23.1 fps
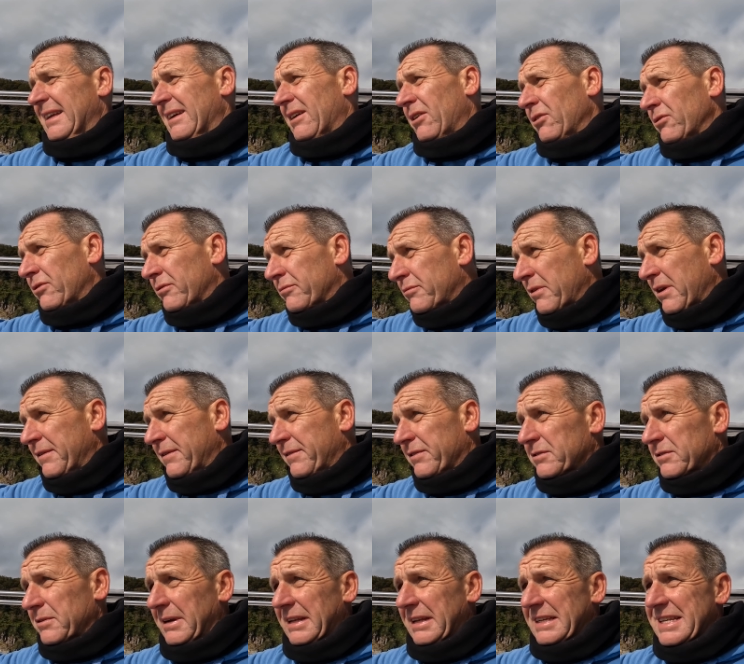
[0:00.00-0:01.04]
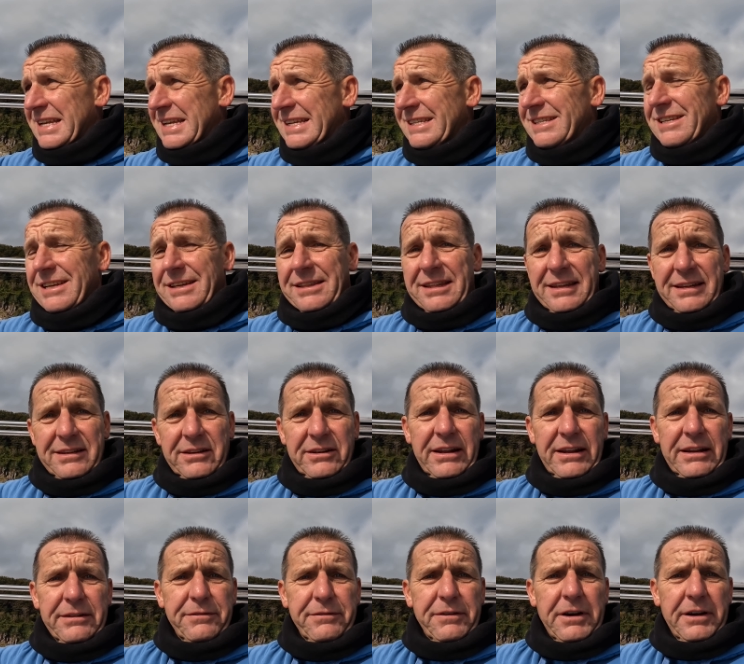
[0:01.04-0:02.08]
on the reef as well it's easy I think I'd
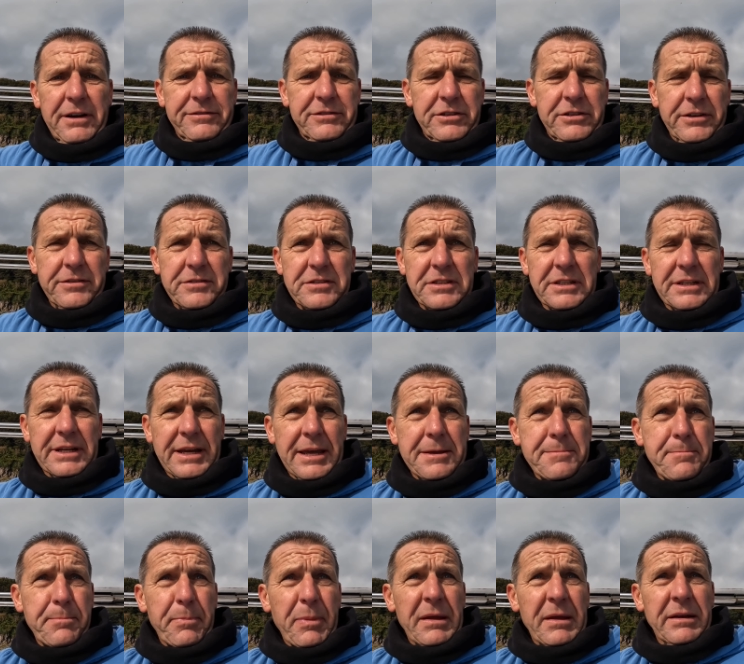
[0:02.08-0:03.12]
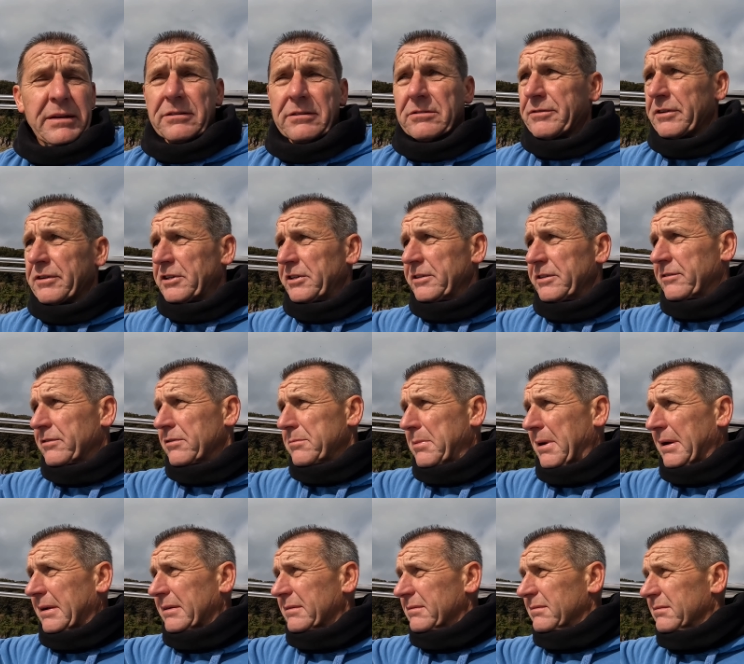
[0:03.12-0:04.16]
had five drifts today then I was fishing for
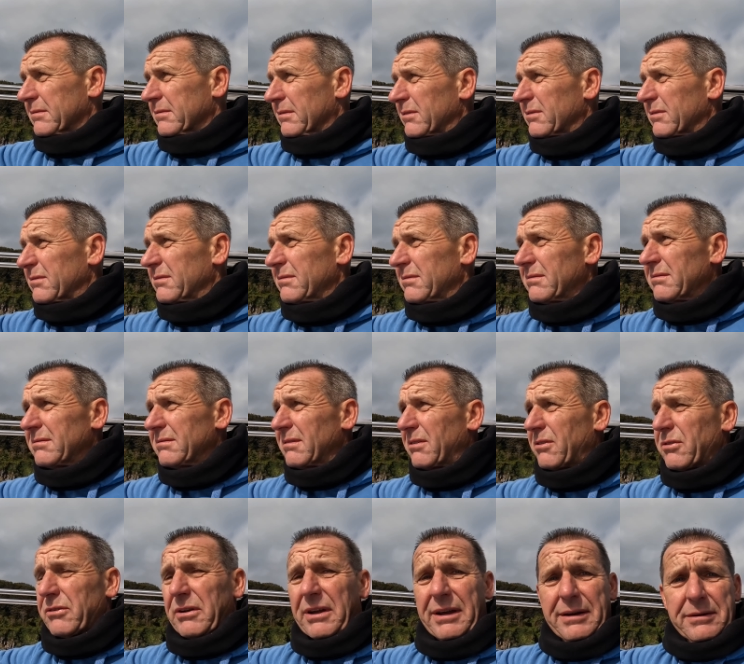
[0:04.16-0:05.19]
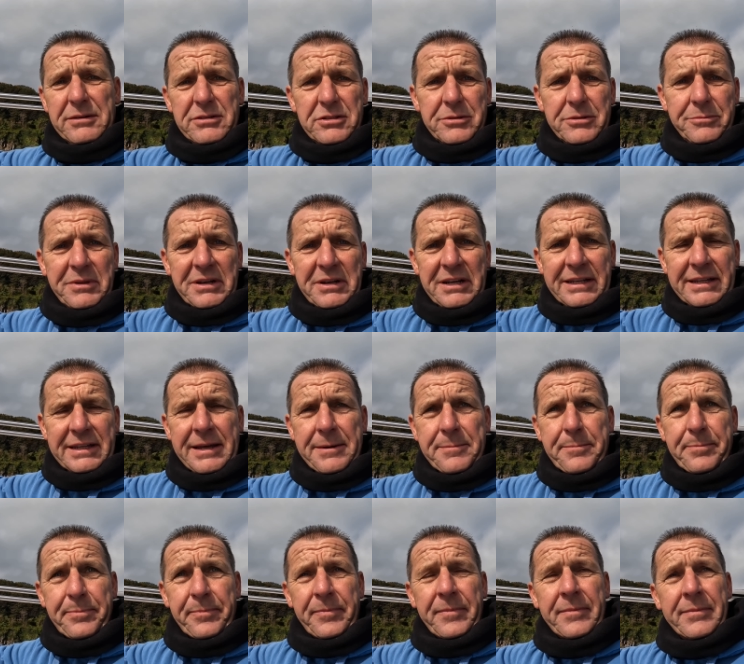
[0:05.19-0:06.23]
about three hours something like that
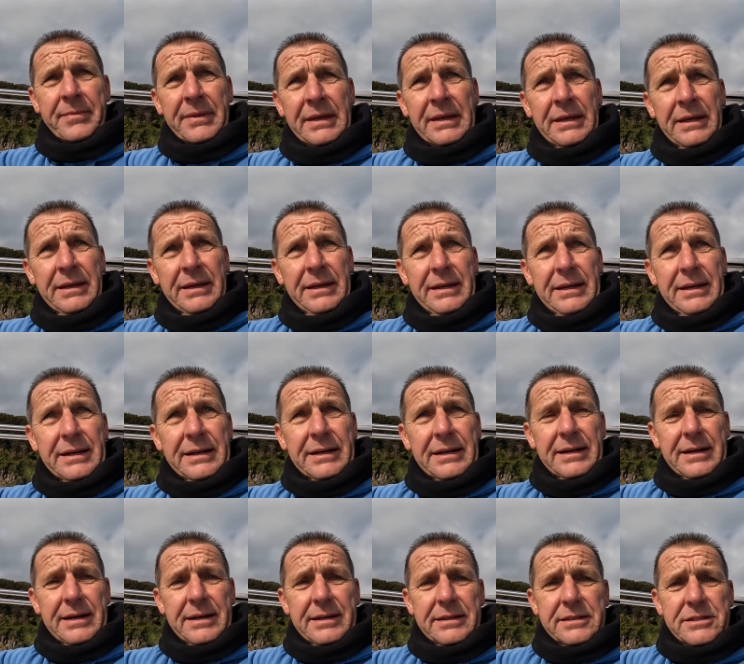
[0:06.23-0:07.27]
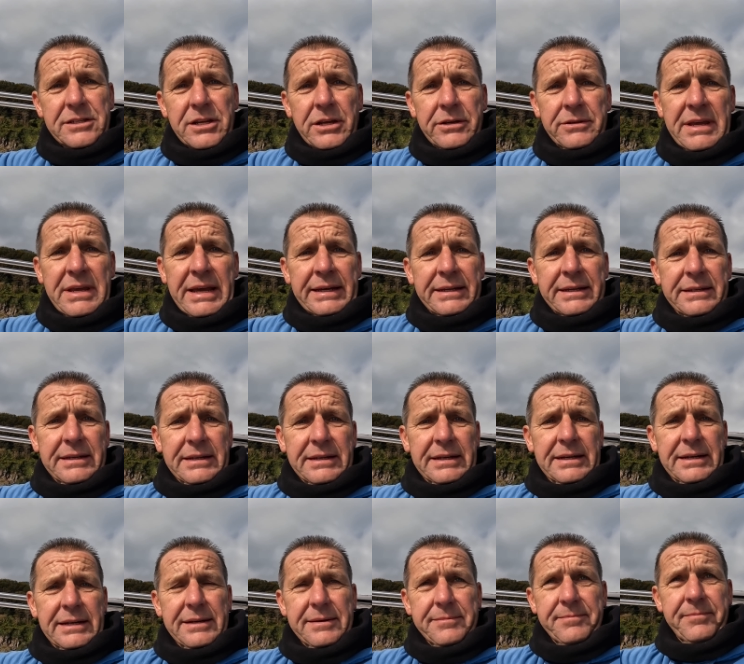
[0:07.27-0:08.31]
uh, so yeah
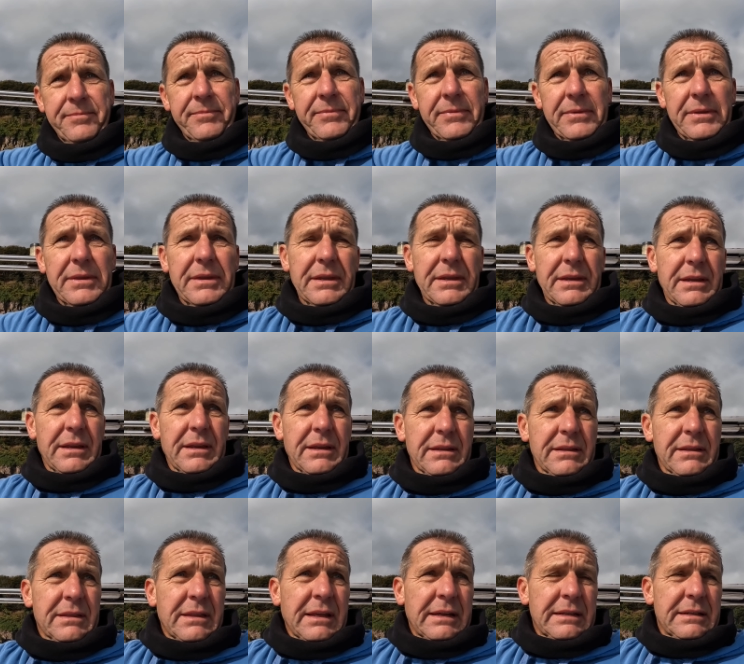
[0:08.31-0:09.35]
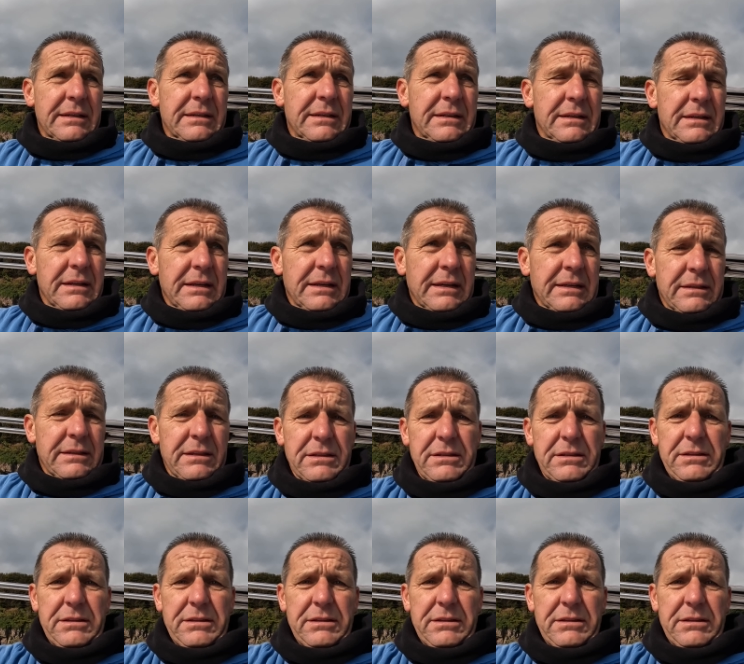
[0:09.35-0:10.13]
um, uh,